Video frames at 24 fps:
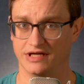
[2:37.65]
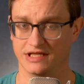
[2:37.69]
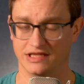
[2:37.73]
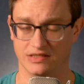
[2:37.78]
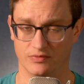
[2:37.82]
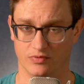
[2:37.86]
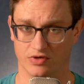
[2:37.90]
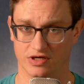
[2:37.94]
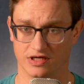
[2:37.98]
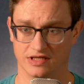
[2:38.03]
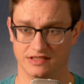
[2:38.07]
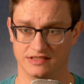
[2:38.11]
and then
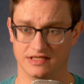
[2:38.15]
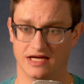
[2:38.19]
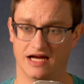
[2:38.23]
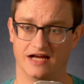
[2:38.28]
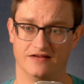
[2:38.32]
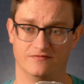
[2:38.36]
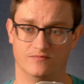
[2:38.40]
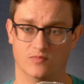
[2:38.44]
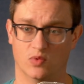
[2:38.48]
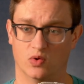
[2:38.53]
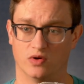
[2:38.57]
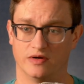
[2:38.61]
we're going to
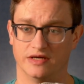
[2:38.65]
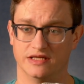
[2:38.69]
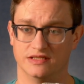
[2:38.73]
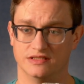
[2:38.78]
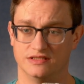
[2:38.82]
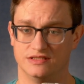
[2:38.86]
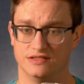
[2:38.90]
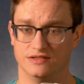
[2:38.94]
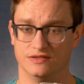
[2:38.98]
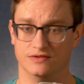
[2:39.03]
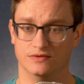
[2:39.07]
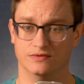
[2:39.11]
dive more
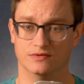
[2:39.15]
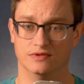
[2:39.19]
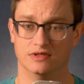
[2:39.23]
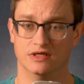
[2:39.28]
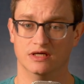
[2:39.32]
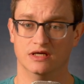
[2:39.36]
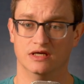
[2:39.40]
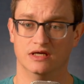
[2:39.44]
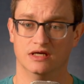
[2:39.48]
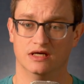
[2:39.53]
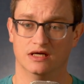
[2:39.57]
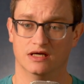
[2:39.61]
into
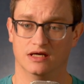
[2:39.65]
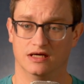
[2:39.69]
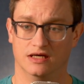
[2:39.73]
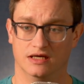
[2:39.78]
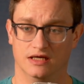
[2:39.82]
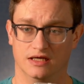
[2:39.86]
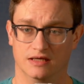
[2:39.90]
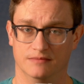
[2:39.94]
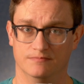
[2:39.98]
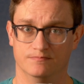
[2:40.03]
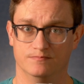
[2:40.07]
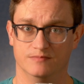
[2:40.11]

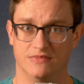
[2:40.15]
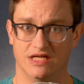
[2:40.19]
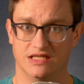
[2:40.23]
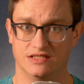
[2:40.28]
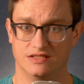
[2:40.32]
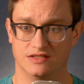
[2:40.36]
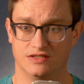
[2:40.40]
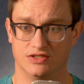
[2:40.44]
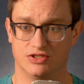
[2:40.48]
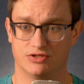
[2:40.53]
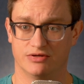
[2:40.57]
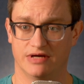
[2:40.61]

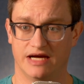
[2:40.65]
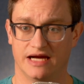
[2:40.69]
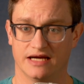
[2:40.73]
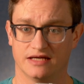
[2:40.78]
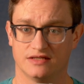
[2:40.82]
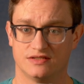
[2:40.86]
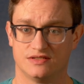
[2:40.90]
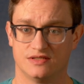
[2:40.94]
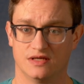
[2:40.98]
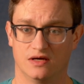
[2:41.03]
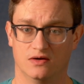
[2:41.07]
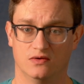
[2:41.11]
the track.
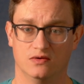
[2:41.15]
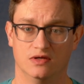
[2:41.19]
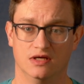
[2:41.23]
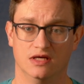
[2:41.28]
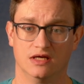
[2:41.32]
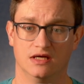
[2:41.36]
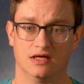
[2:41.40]
So